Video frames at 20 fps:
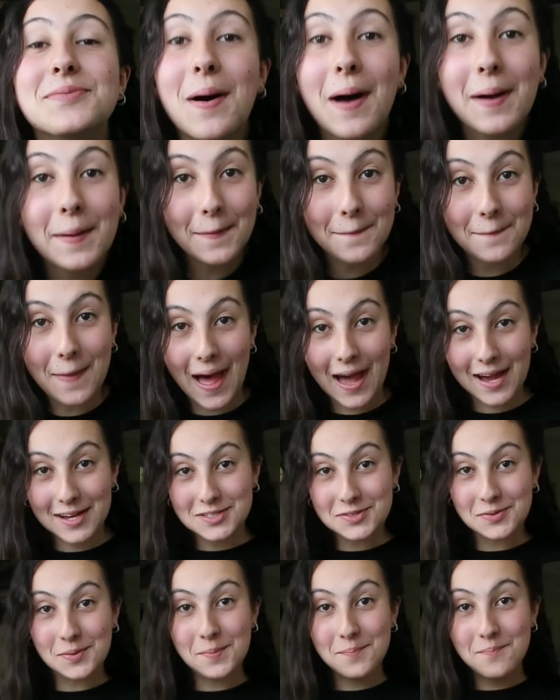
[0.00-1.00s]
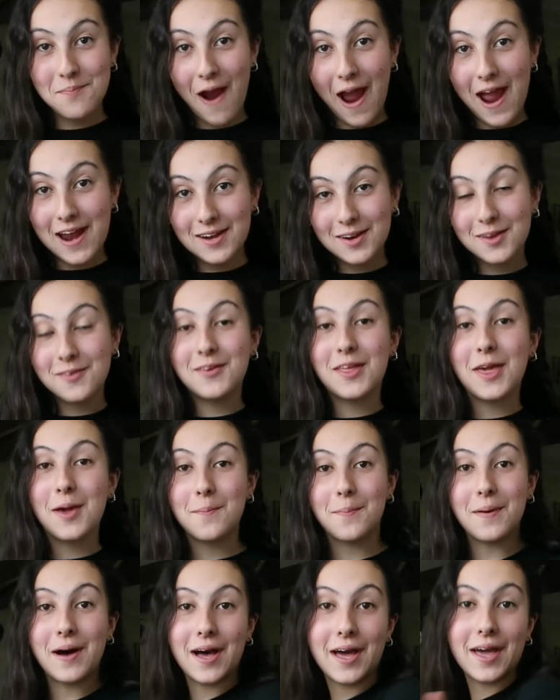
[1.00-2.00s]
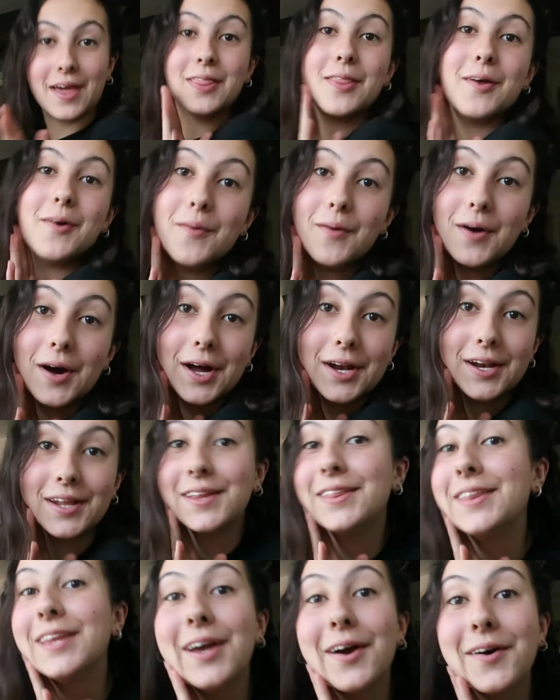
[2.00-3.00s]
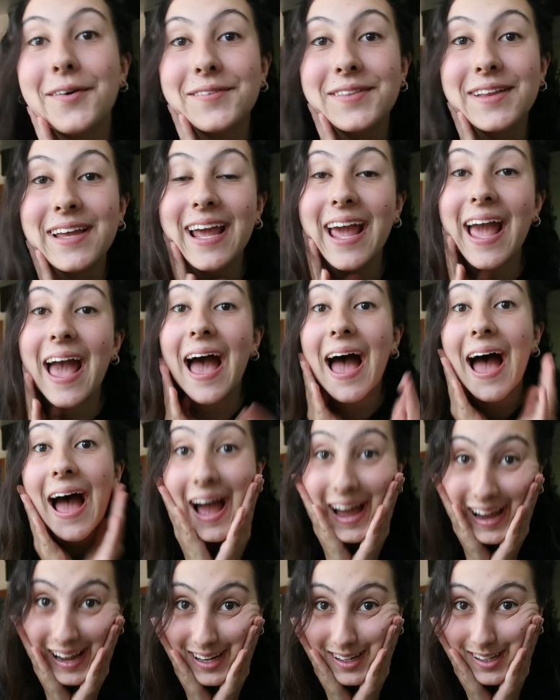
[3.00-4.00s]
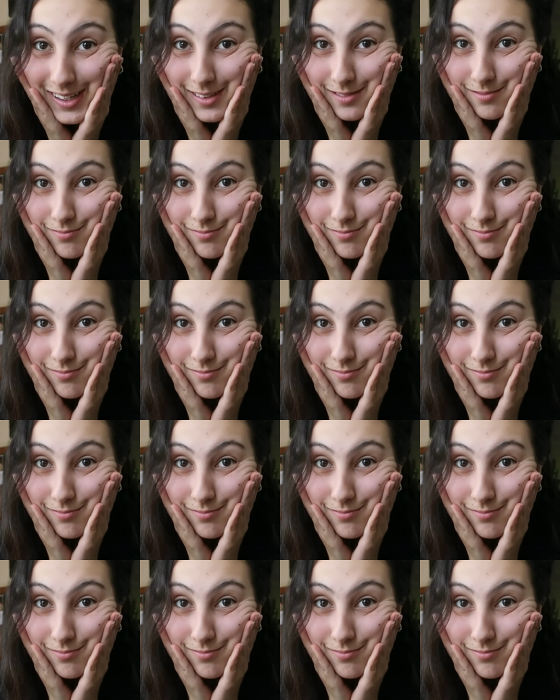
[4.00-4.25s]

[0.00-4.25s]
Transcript: welcome back to a brand new video by the one, the only Anna.